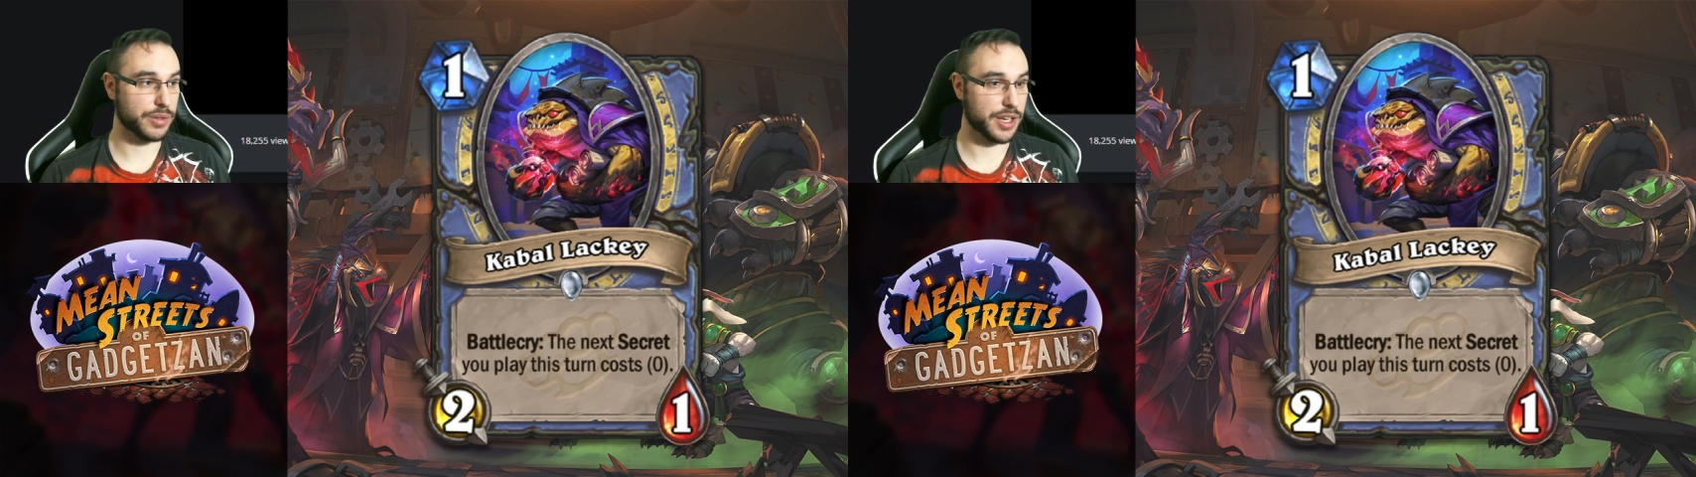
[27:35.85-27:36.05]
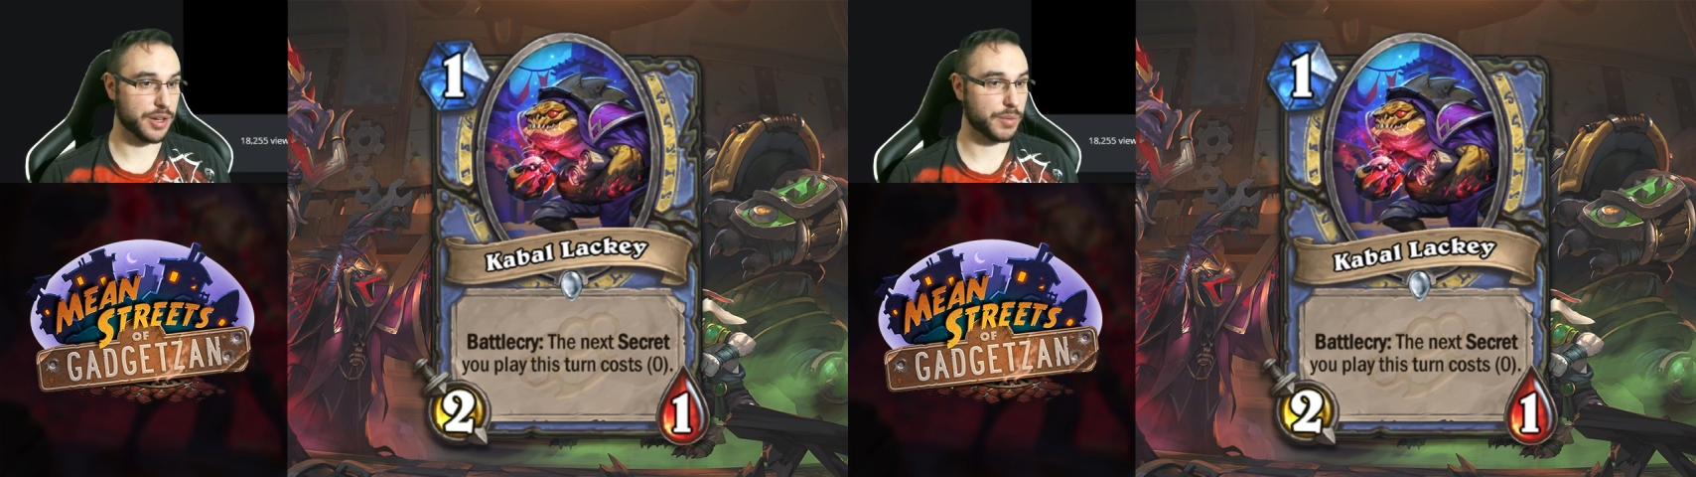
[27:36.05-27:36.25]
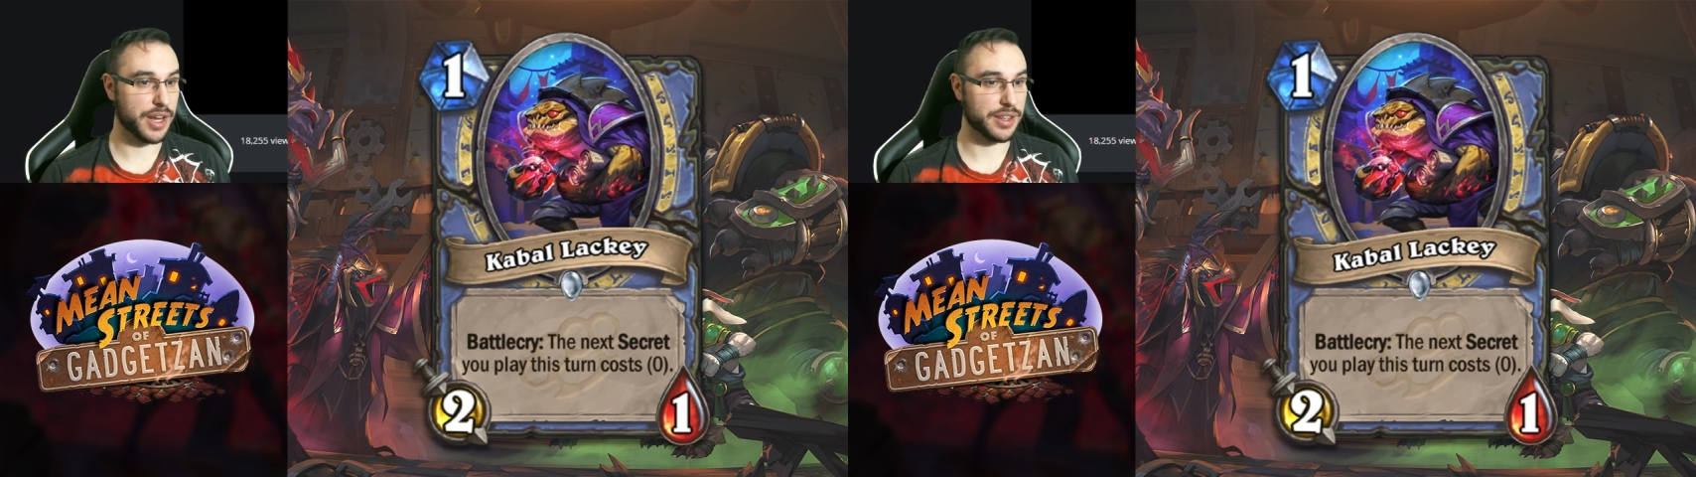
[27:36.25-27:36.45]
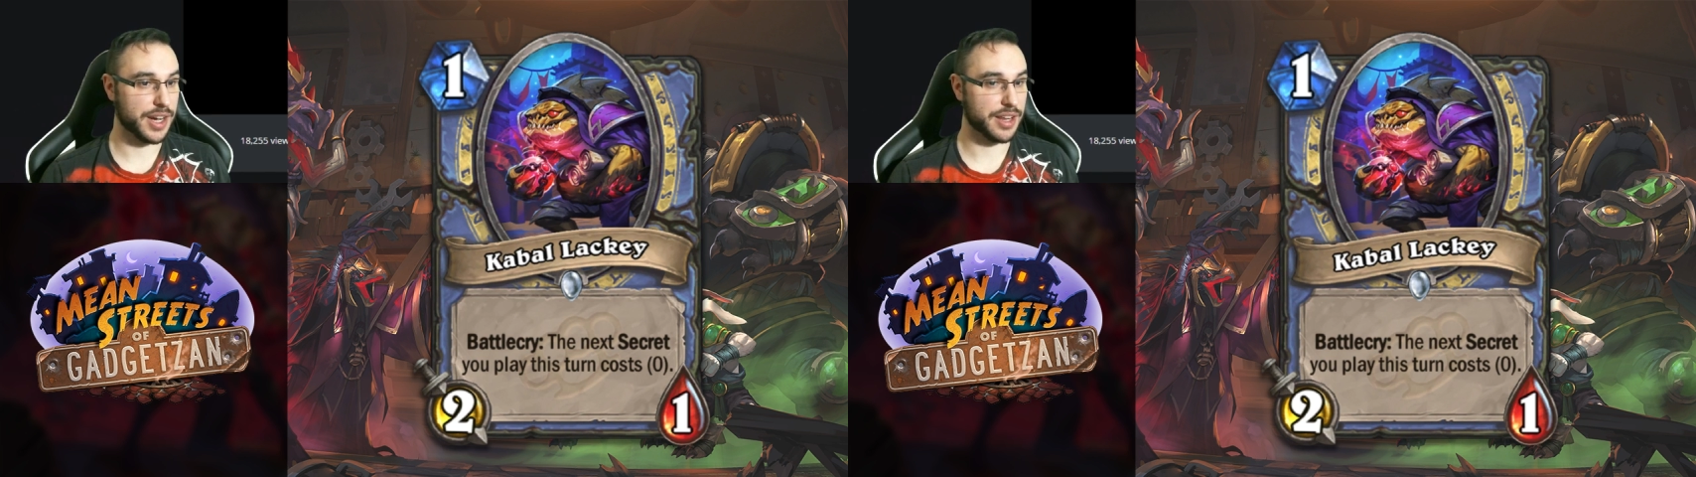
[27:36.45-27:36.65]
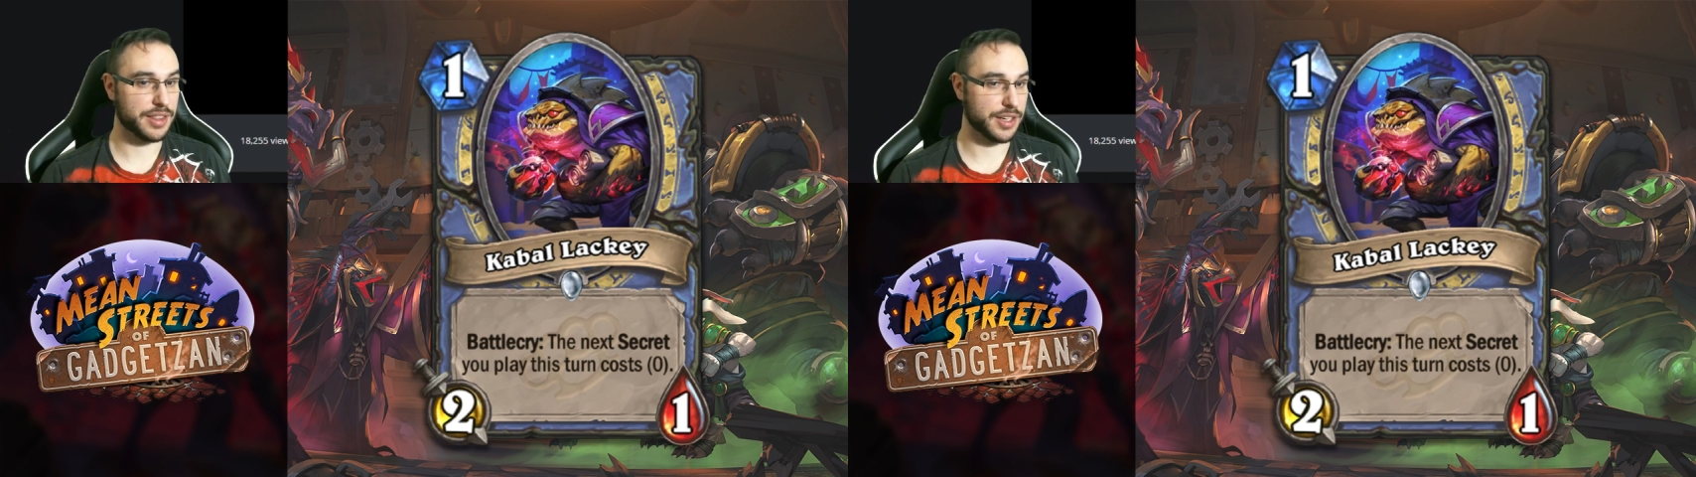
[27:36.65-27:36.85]
in a way that I
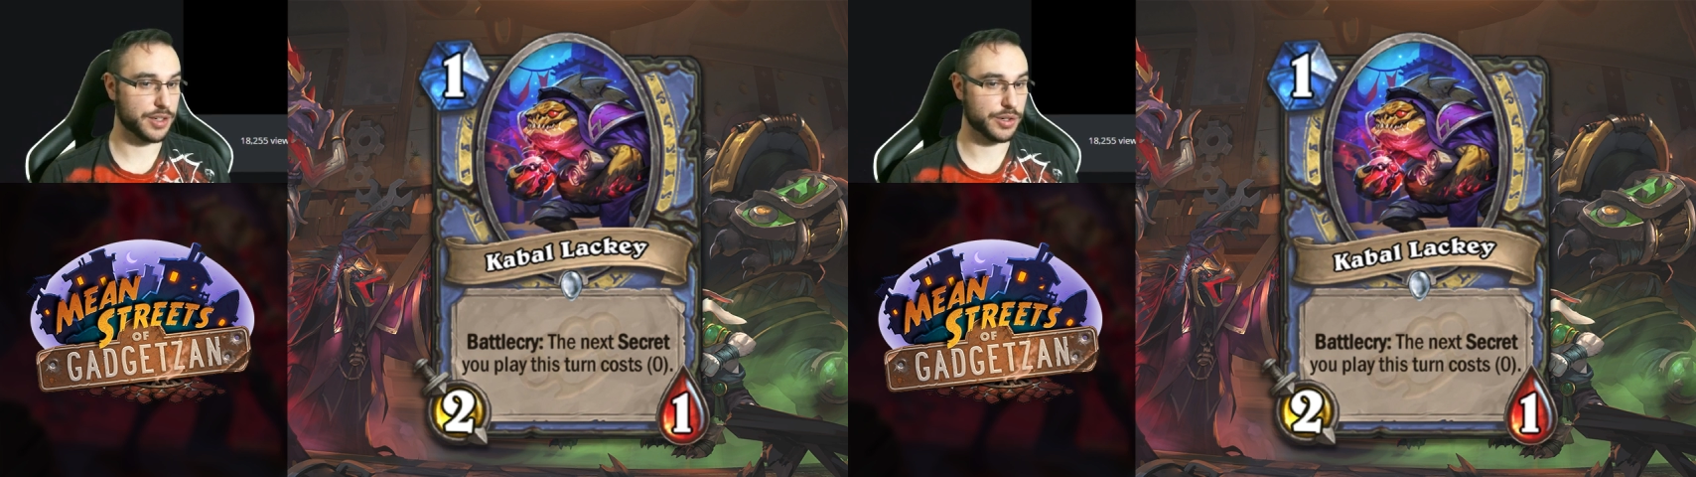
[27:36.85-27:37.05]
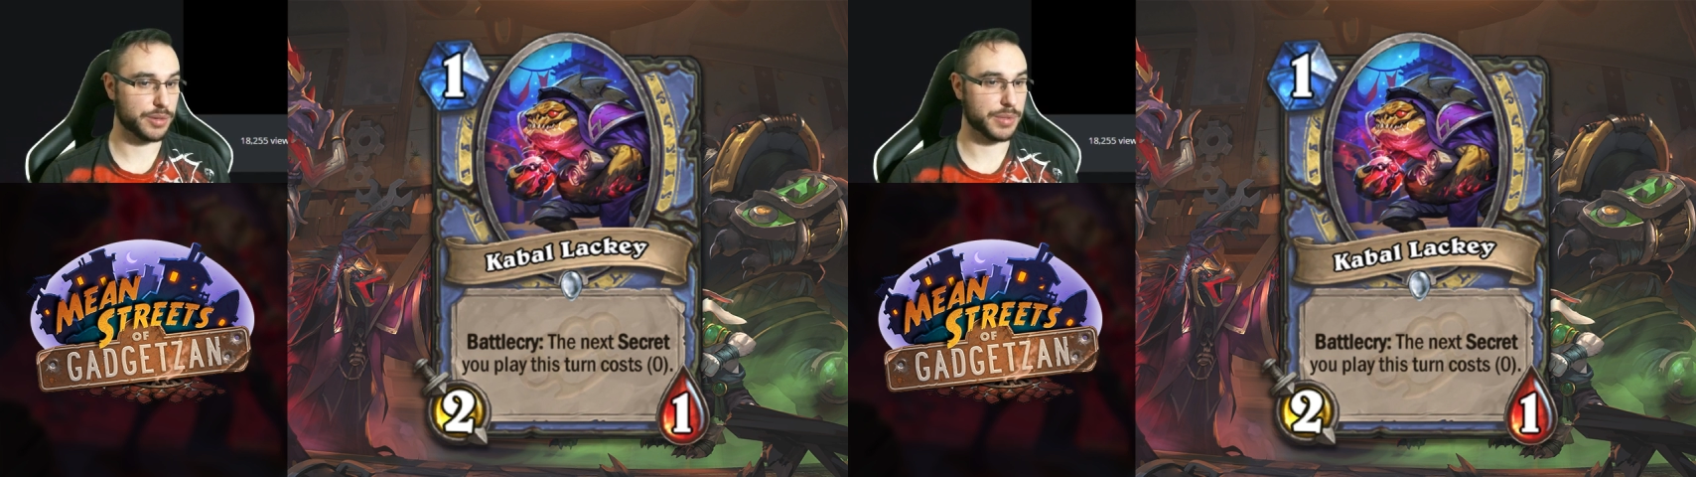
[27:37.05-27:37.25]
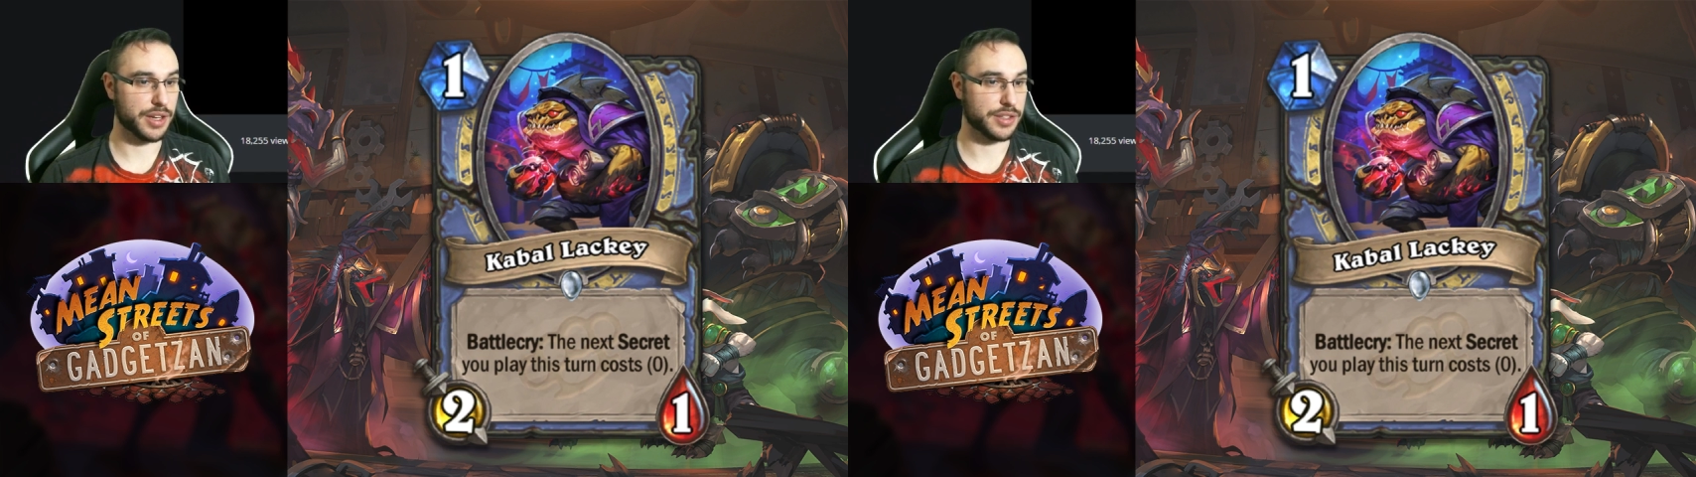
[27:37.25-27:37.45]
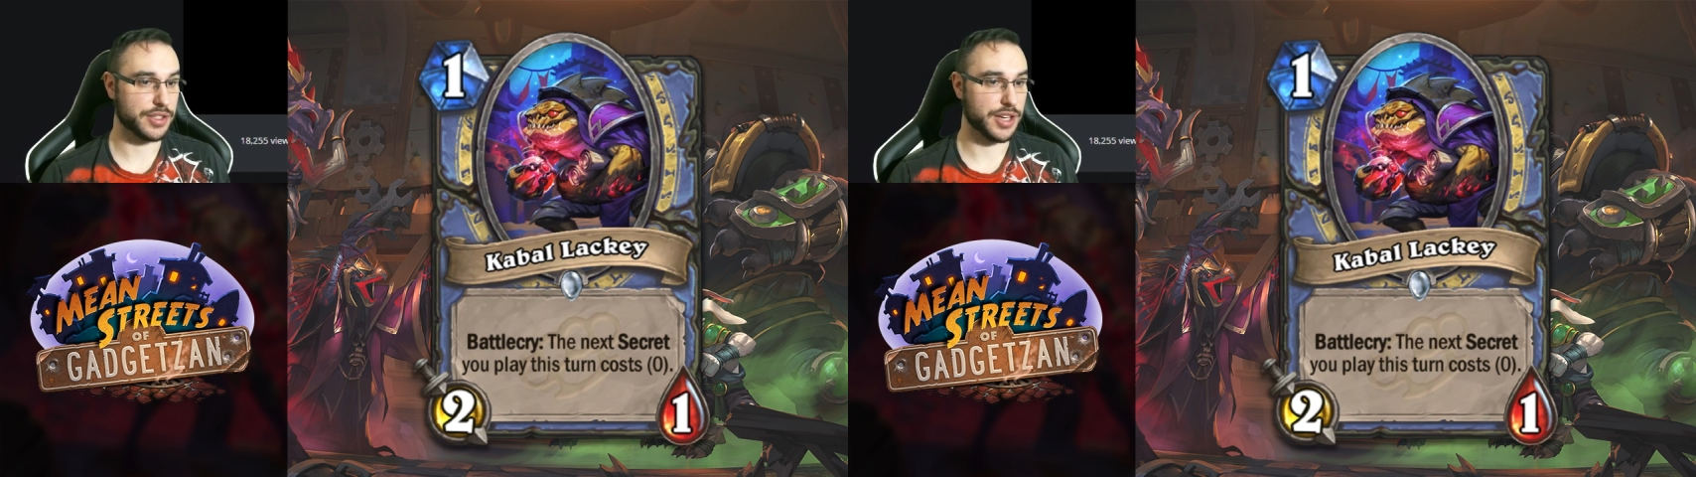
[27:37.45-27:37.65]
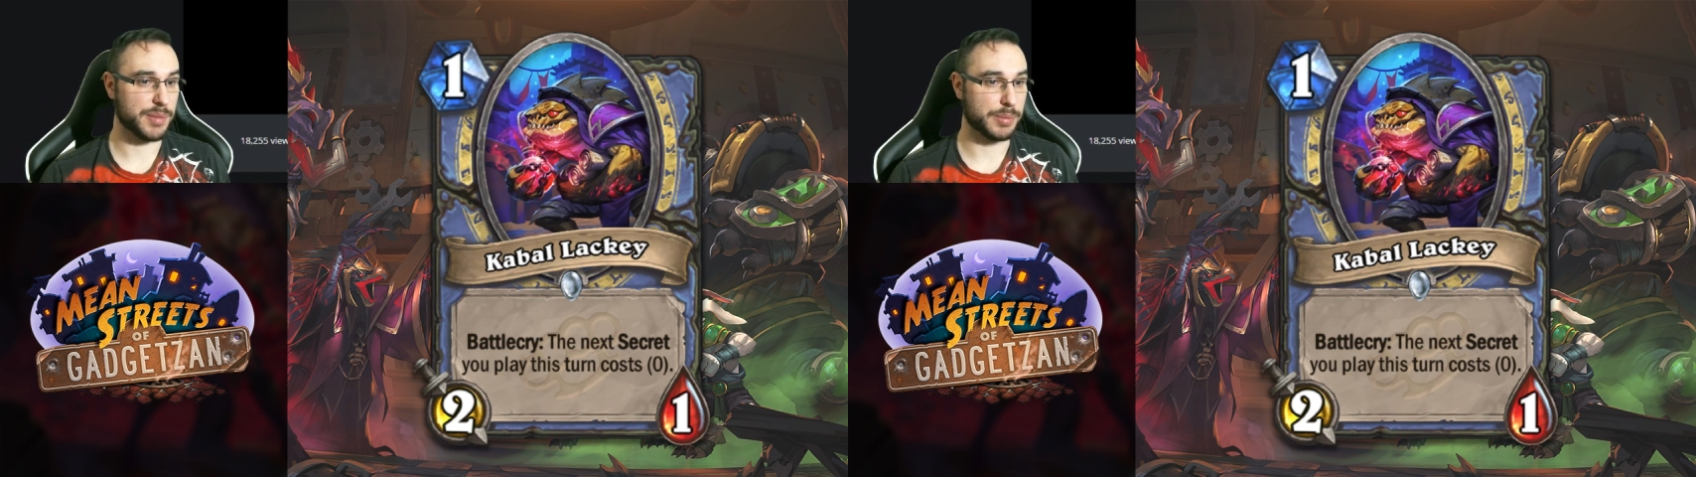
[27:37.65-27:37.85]
think could be
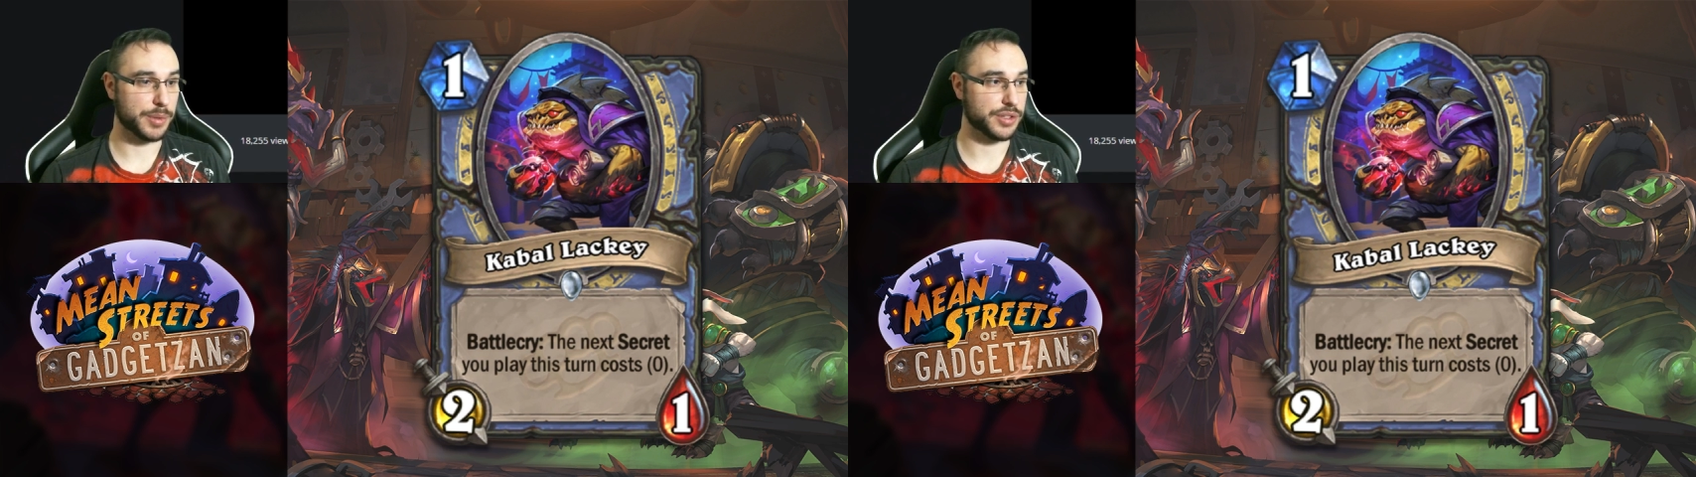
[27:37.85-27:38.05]
unstoppable